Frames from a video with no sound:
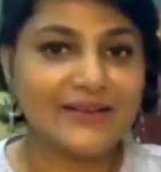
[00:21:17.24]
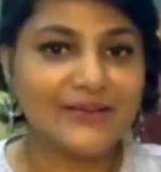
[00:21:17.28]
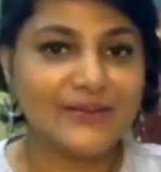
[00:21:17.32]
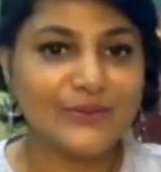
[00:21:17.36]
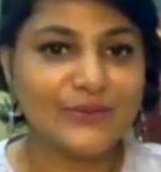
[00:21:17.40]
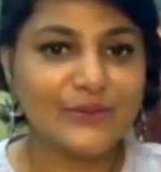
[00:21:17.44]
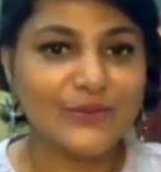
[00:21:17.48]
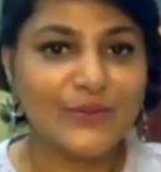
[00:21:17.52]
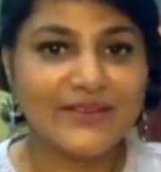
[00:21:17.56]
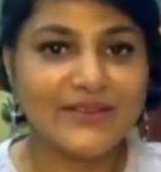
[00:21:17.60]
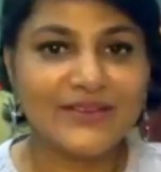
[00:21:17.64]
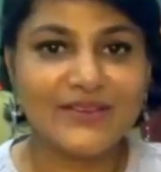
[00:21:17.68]

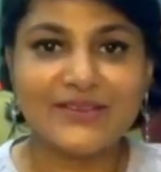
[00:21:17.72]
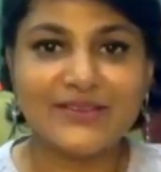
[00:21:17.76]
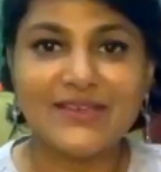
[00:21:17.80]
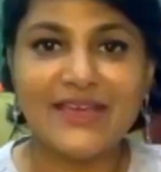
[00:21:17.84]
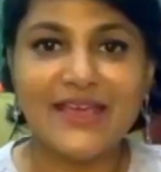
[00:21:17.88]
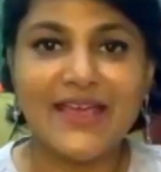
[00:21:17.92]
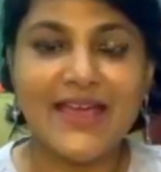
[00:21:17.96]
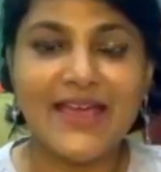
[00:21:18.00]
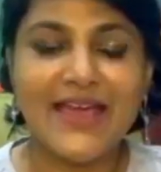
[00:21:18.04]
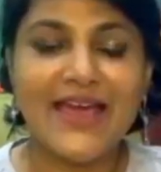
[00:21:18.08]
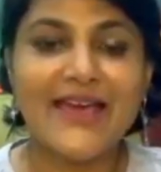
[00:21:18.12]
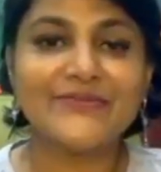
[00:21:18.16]
whether
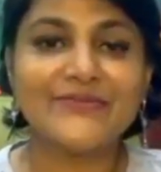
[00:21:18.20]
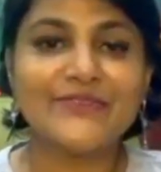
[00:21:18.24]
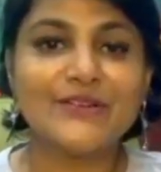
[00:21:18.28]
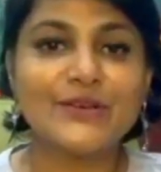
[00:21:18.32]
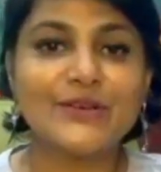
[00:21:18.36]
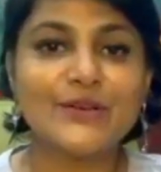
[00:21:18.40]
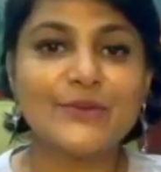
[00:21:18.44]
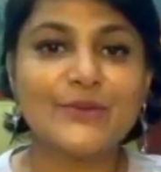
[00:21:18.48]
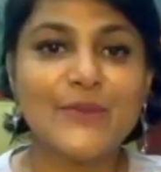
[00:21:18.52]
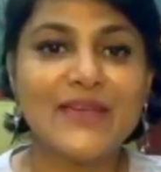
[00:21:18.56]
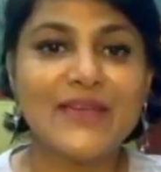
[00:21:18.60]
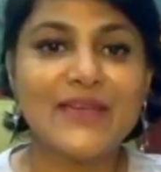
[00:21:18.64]
they have a
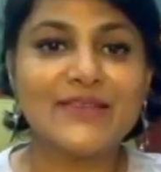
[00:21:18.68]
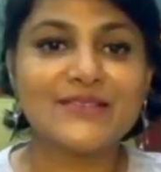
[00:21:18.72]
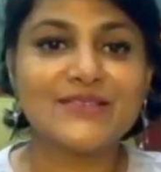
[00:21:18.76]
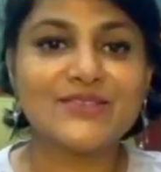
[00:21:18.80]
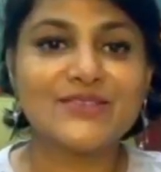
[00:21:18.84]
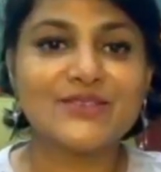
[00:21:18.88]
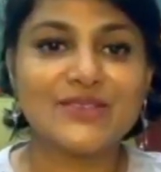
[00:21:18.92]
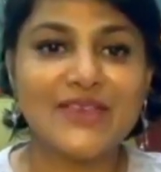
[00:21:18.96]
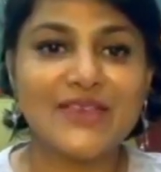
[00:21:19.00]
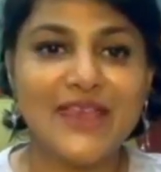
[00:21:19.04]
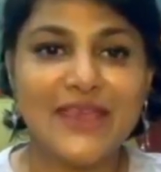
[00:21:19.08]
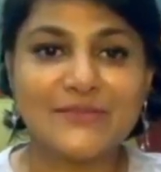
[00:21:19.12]

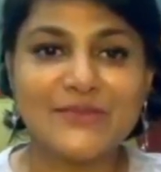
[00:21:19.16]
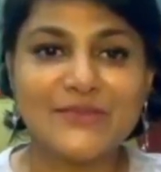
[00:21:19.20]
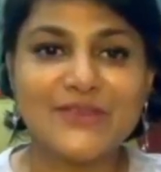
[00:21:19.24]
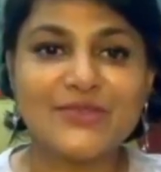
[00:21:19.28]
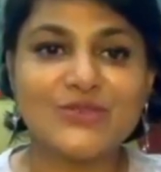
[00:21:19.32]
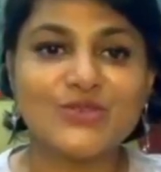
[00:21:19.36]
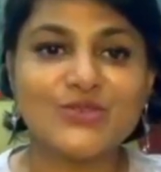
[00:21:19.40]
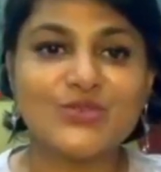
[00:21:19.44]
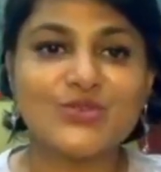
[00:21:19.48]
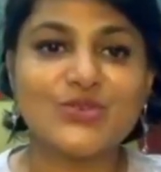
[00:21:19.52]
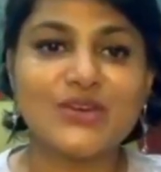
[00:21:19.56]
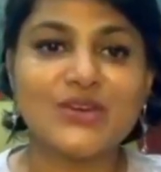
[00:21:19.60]

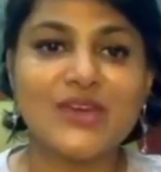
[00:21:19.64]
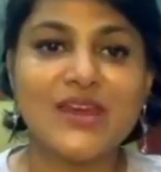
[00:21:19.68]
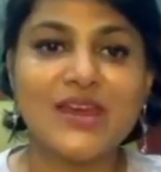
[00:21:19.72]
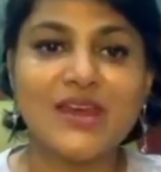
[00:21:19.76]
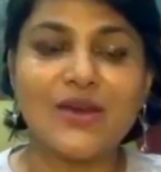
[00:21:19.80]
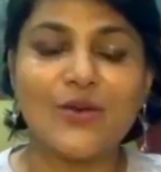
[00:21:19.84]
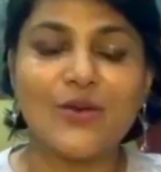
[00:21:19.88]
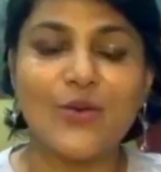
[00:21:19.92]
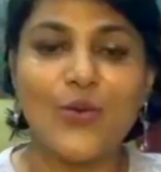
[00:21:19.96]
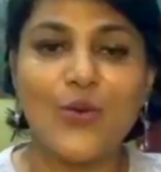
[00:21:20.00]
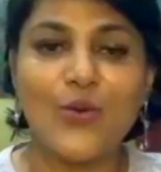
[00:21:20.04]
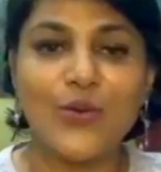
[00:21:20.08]

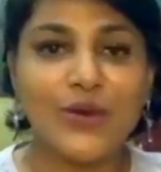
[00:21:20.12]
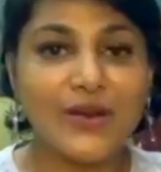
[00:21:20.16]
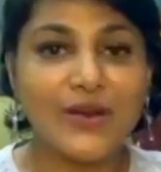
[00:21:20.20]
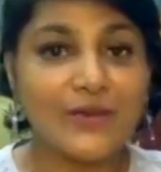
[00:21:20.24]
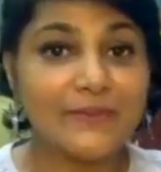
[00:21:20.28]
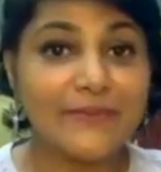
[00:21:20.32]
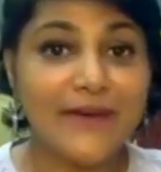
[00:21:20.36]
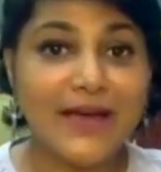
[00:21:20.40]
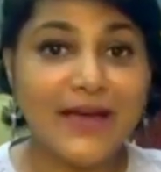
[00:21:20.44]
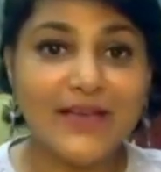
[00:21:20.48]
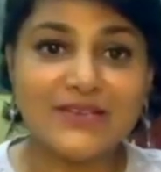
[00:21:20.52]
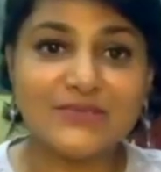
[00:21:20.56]
chemistry or
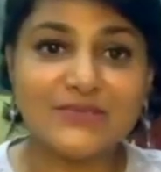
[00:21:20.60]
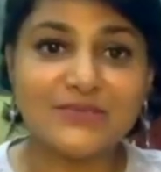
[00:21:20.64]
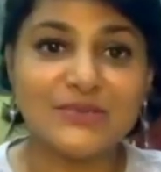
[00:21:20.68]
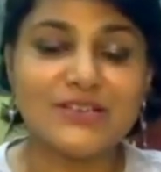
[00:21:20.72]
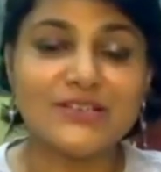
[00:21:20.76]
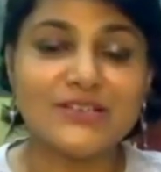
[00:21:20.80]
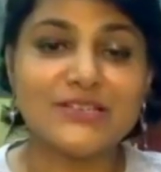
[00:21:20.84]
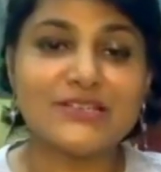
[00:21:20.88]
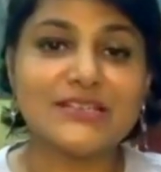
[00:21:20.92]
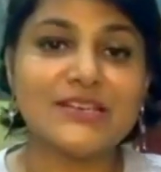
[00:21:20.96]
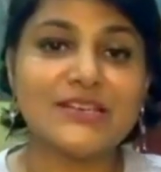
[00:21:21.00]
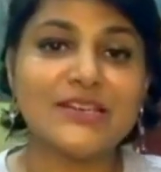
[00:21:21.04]

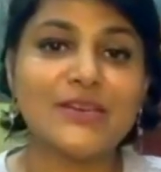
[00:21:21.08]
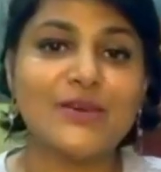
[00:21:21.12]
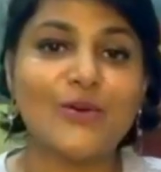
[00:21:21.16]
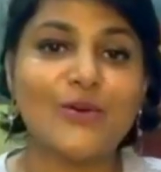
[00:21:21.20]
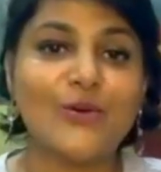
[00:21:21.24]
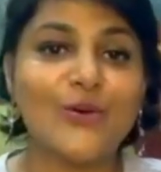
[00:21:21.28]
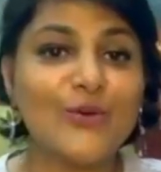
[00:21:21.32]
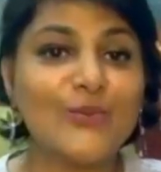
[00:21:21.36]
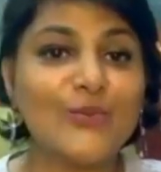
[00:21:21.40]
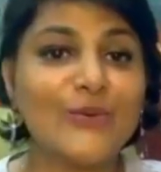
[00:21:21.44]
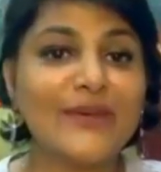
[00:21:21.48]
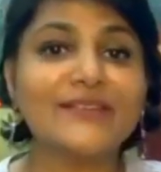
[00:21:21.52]
compatibility,
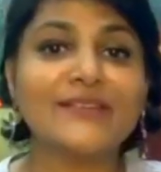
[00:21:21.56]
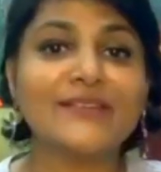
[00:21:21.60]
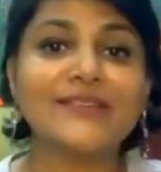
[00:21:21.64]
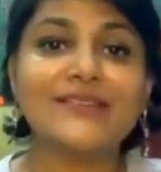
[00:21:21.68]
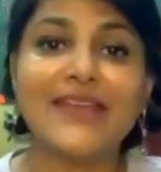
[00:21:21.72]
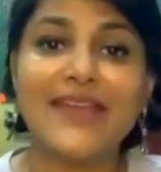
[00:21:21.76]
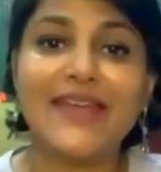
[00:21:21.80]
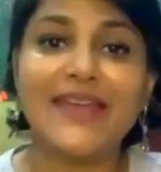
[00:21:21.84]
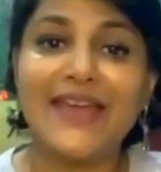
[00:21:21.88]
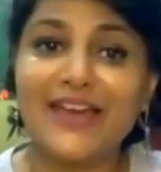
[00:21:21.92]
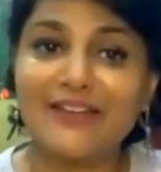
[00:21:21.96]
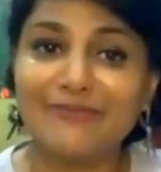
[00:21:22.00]
or whether
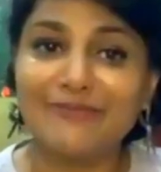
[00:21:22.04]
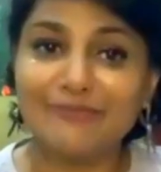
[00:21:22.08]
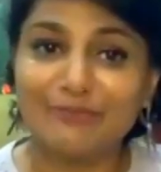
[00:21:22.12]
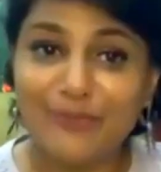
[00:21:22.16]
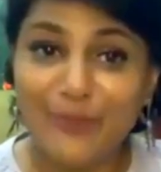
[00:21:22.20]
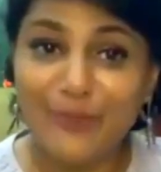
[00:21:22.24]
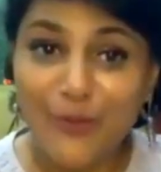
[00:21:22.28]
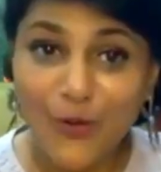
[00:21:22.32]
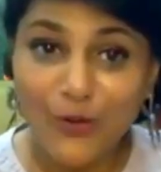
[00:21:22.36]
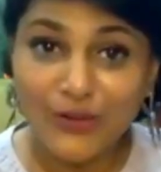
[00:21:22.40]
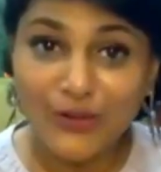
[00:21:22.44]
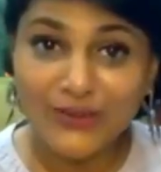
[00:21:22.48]
they have
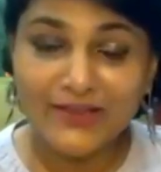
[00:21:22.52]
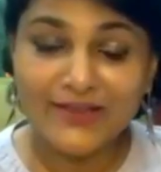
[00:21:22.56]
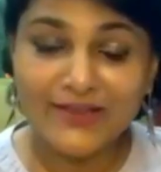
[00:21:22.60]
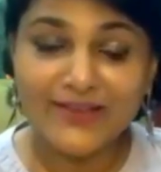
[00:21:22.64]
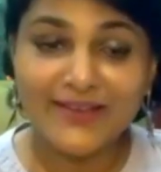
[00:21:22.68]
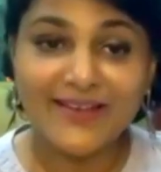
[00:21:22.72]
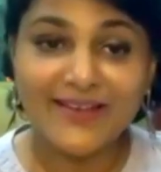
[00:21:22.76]
both,